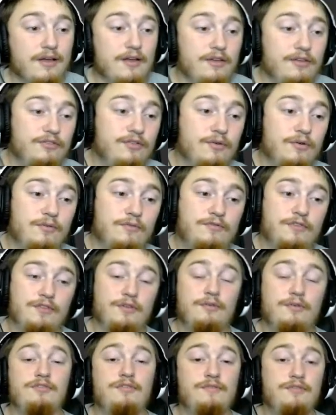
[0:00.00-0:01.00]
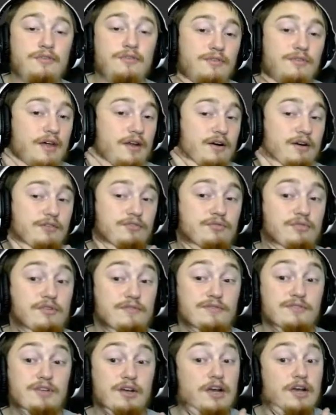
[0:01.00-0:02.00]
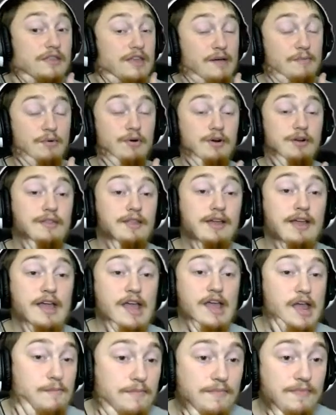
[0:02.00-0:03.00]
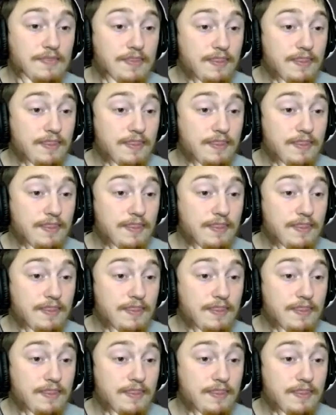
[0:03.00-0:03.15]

So for those of you that are sort of stuck at that point in the game,